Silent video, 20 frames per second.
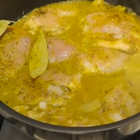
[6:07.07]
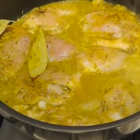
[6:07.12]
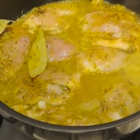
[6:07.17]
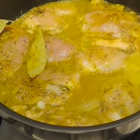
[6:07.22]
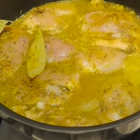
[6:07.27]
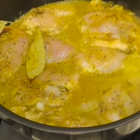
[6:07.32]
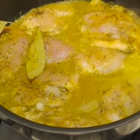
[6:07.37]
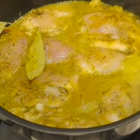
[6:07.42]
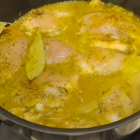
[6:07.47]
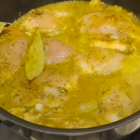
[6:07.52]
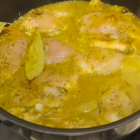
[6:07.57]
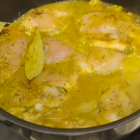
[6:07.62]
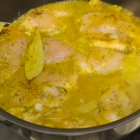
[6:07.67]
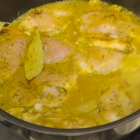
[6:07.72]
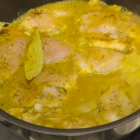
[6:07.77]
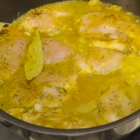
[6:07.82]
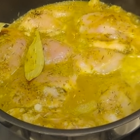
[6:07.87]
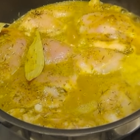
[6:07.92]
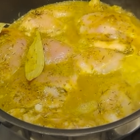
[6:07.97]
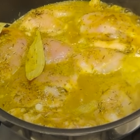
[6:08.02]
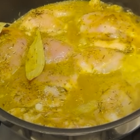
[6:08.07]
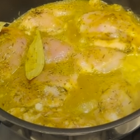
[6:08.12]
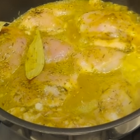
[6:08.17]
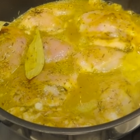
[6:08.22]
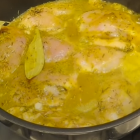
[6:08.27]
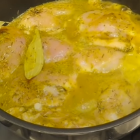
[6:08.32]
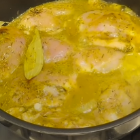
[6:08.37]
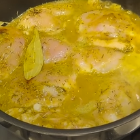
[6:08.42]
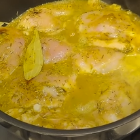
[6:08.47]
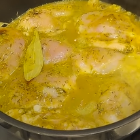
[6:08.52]
a lid on and so it will
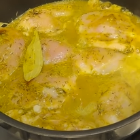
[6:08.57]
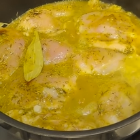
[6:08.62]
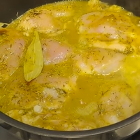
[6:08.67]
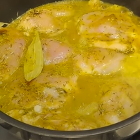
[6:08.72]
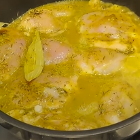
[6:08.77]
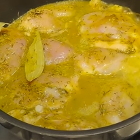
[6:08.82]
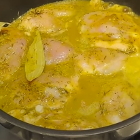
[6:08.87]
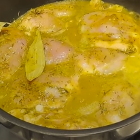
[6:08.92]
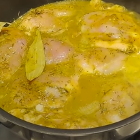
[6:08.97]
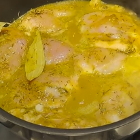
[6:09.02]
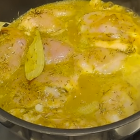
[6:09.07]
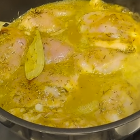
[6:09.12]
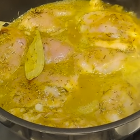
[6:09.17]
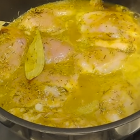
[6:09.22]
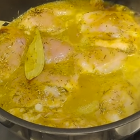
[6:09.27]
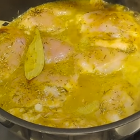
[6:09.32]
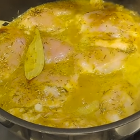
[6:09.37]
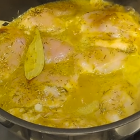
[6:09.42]
steam. It's more that